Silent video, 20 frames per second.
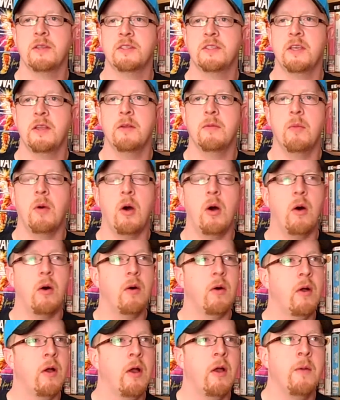seen them
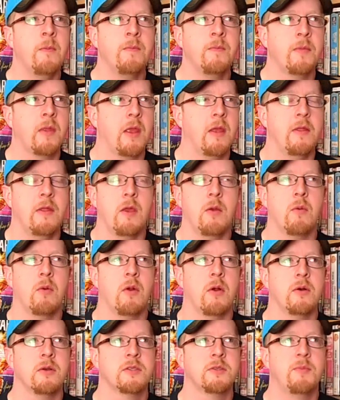all and they were
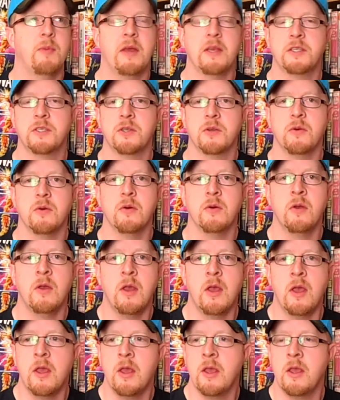all special.
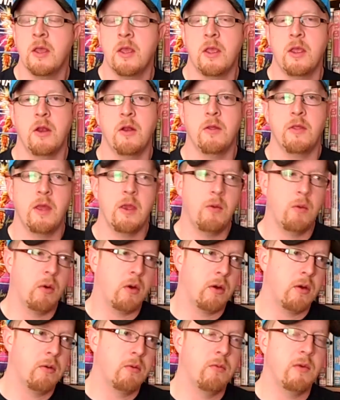You know, they
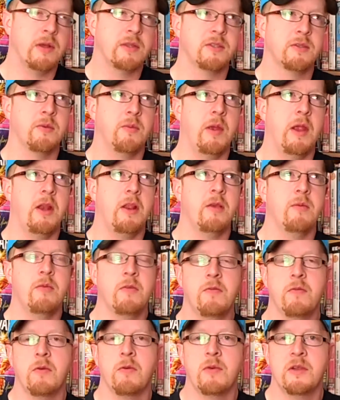were WrestleMania
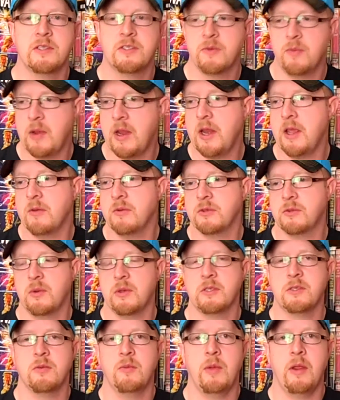before WrestleMania was
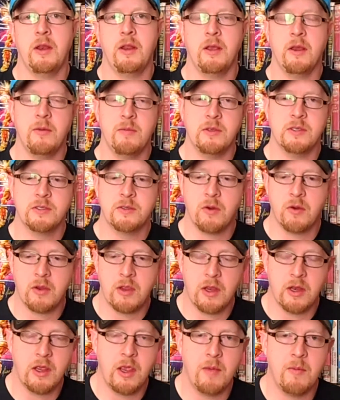WrestleMania. I mean,
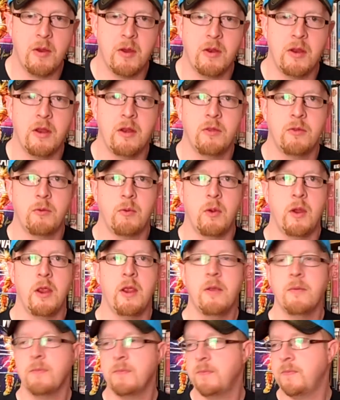Starrcade came out in
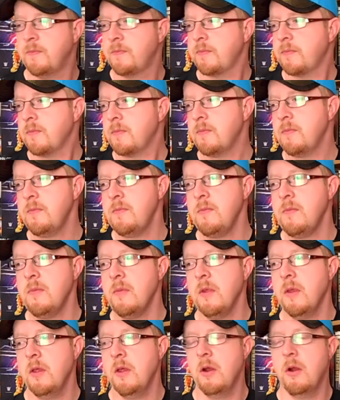83,
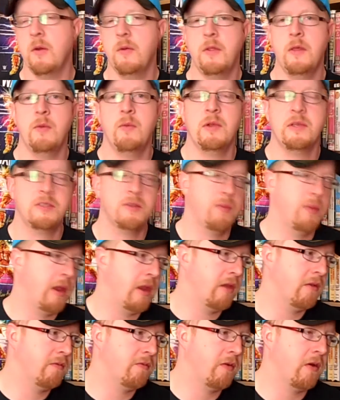you know, and then
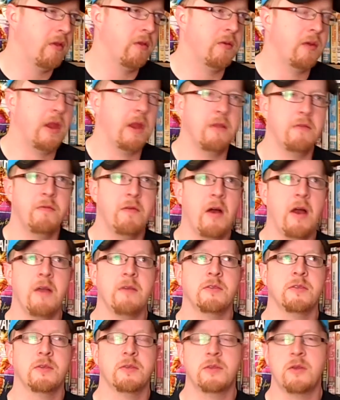WrestleMania followed in
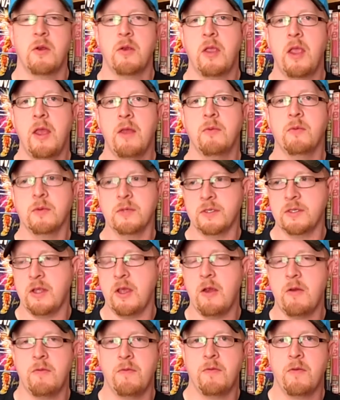85. So Starrcade was
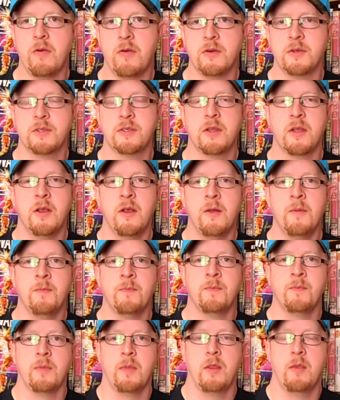there first
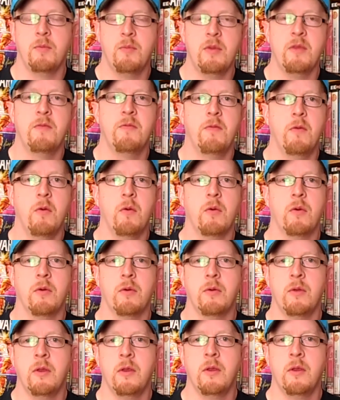before